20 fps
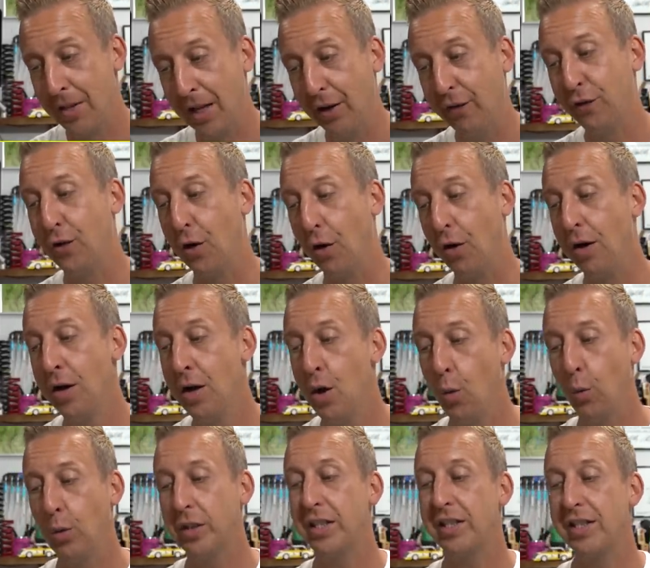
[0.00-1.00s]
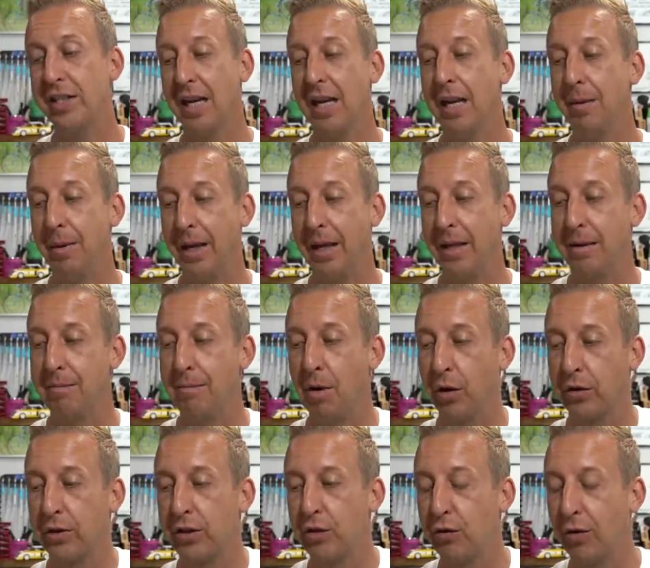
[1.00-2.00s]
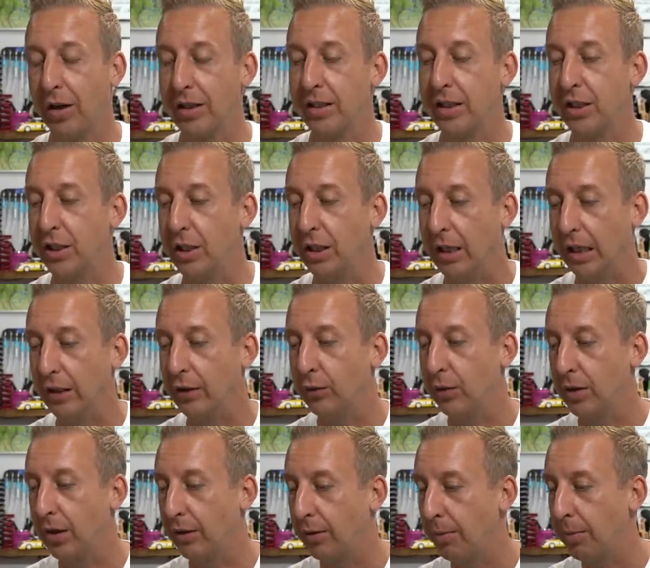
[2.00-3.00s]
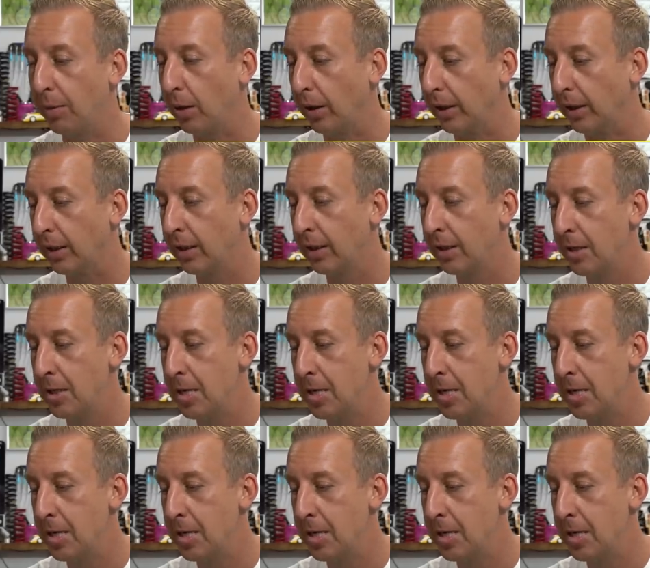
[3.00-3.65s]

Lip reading: If not, which is the limit that marks the transition into another bike?